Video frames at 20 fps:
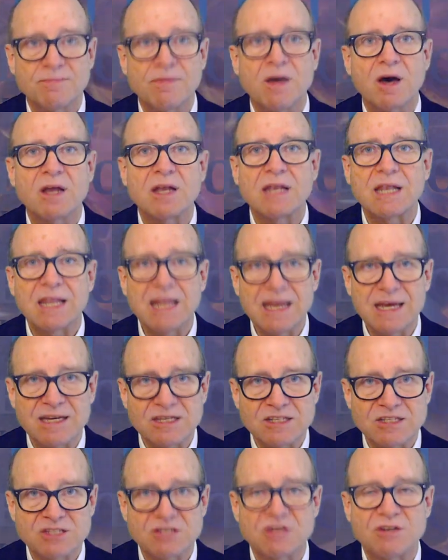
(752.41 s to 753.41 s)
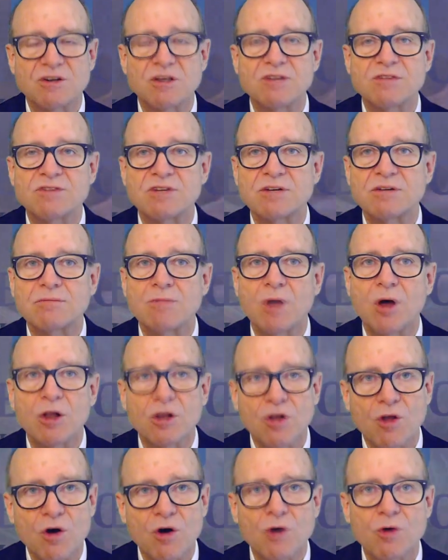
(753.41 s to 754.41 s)
unless they're given
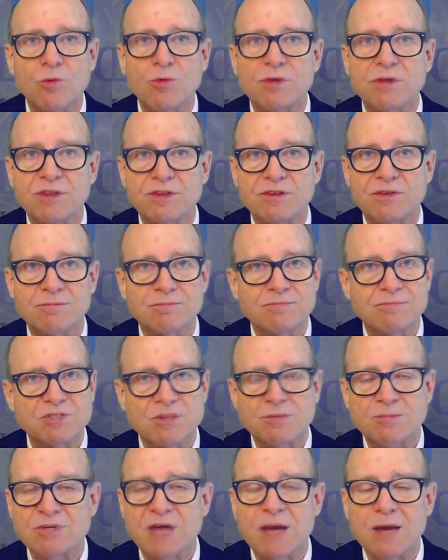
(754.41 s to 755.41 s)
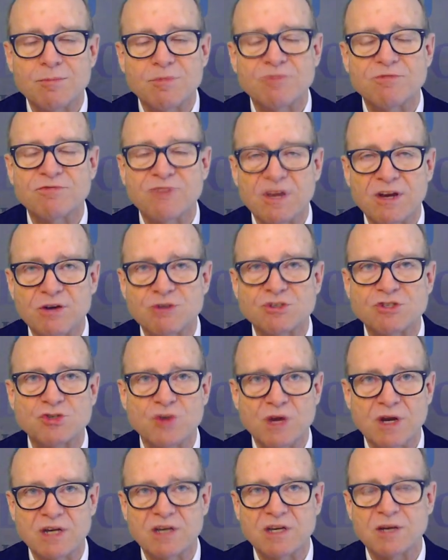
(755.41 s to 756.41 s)
along with some type of finger
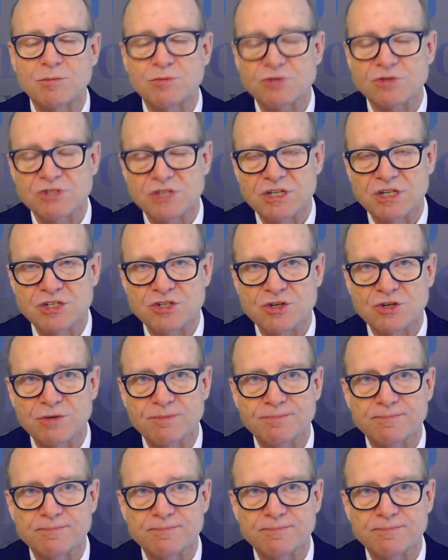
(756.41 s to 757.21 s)
straightening procedure.